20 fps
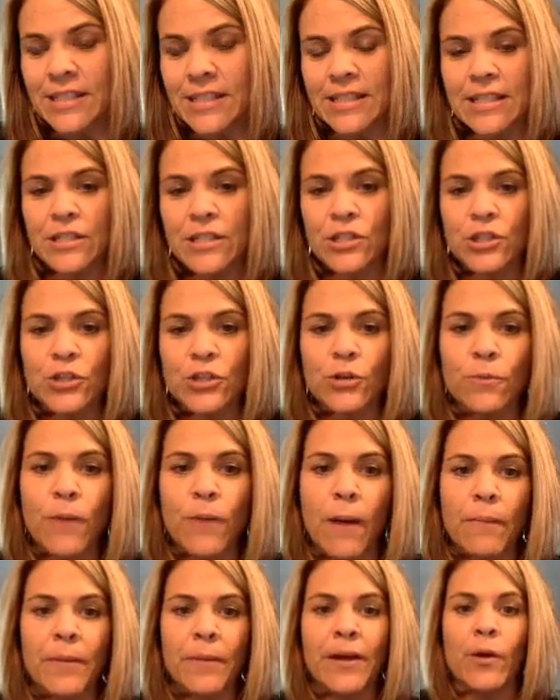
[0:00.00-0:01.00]
at this, you're
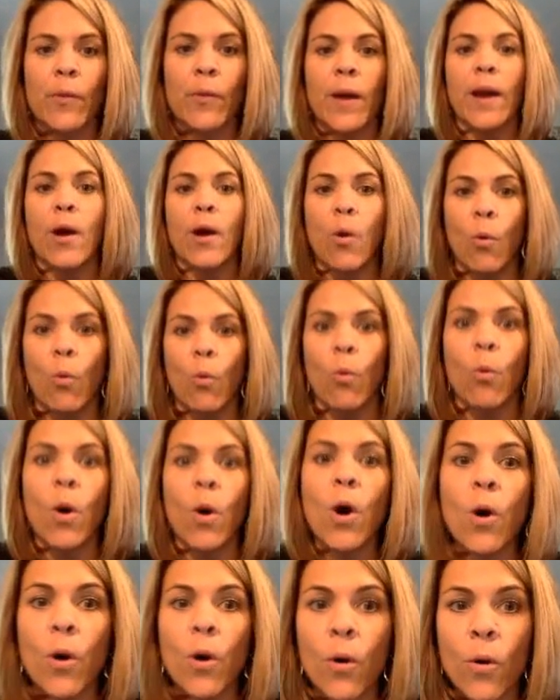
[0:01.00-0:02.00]
probably going,
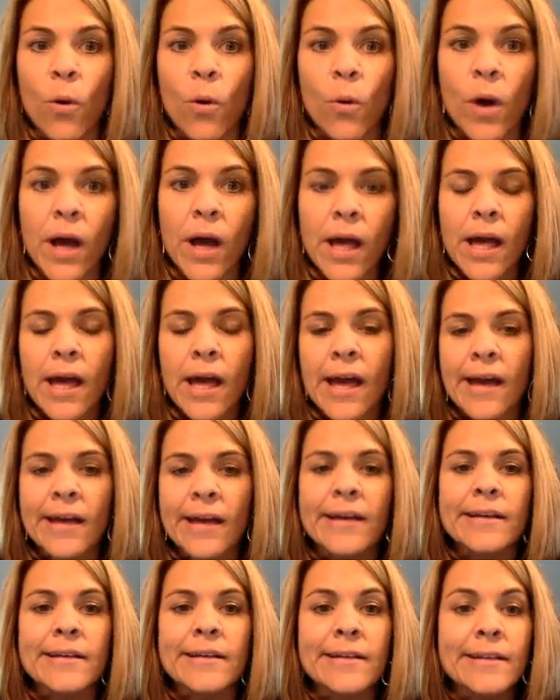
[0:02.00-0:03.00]
whoa,
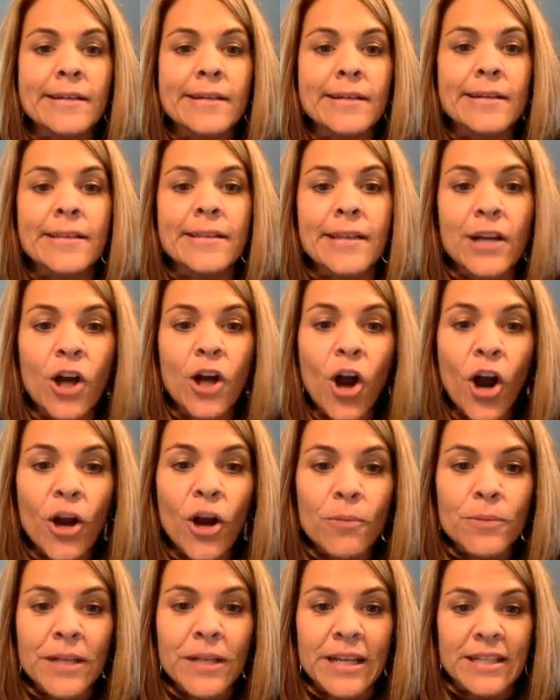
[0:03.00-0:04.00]
the
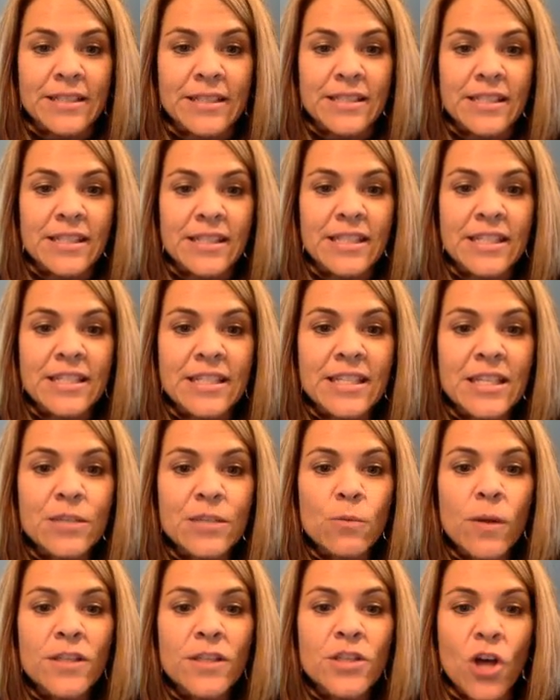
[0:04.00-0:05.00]
carb list. This
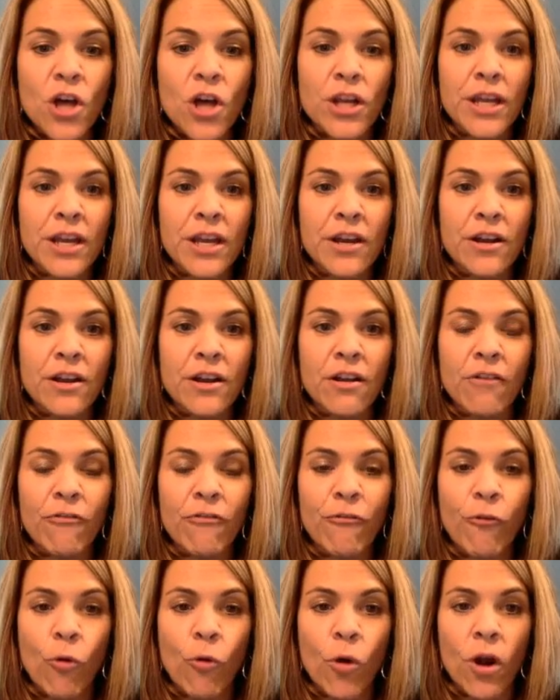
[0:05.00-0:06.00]
is what's on here
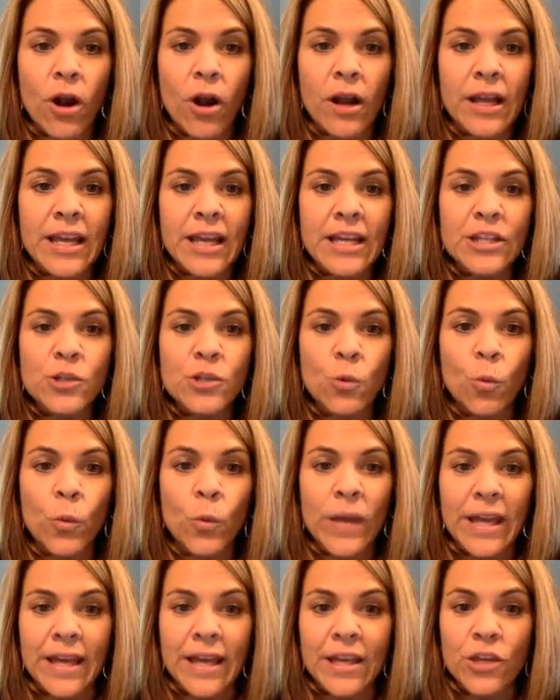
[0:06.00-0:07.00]
for each
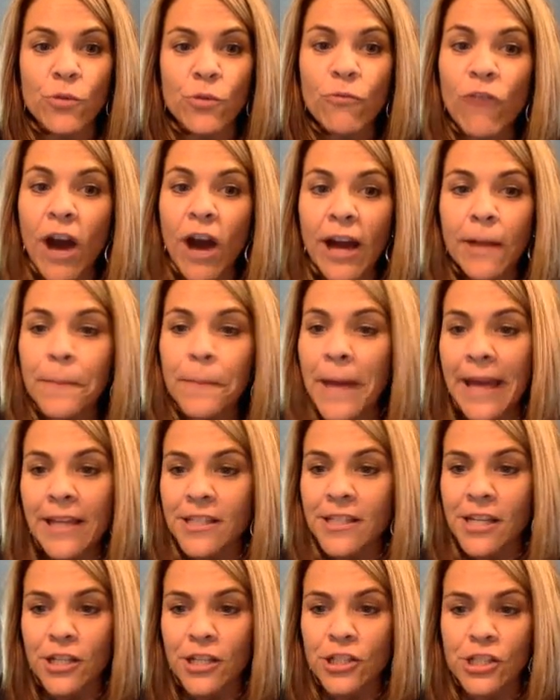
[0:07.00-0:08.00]
week. You've got to pay
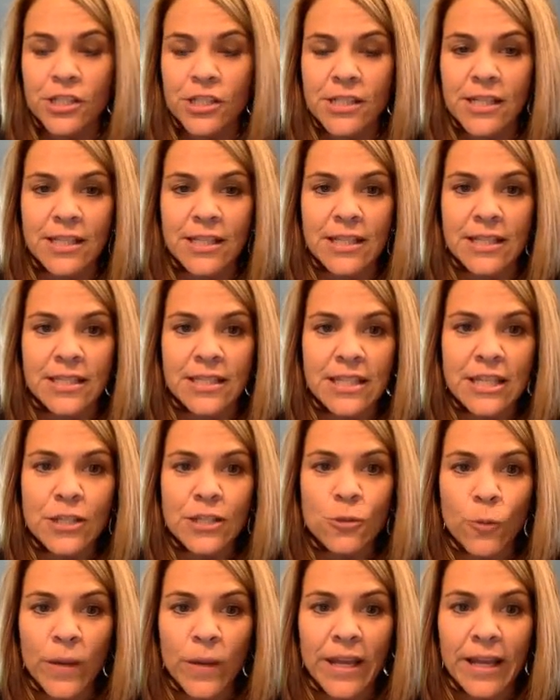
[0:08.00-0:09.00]
attention to this
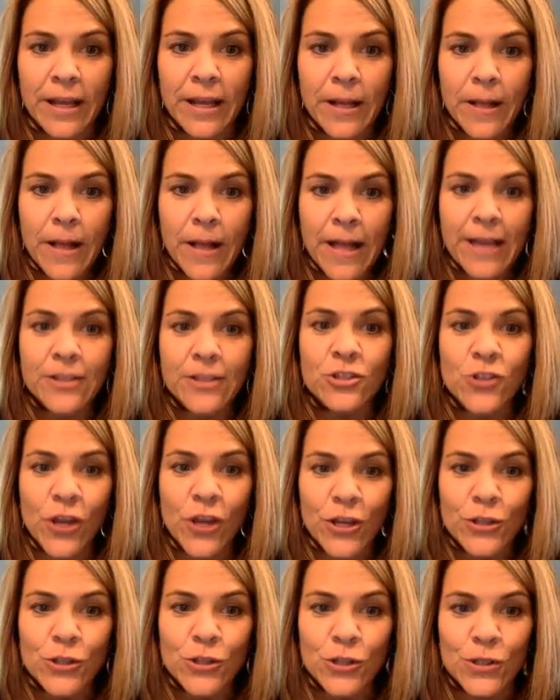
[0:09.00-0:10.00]
each week. It
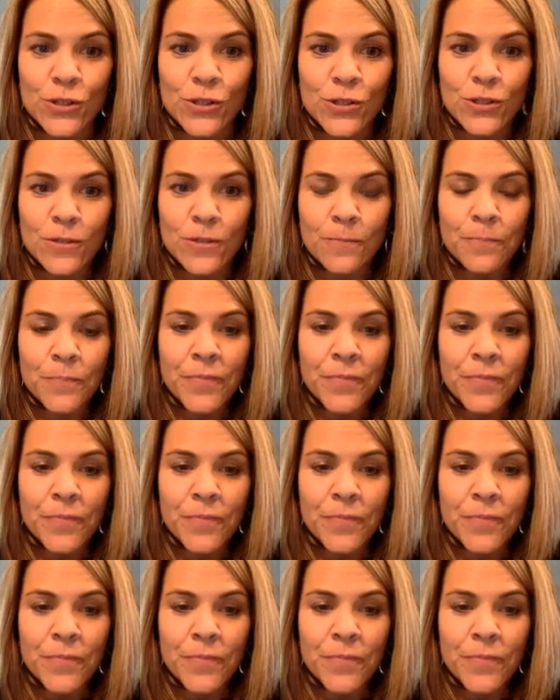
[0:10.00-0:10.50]
changes.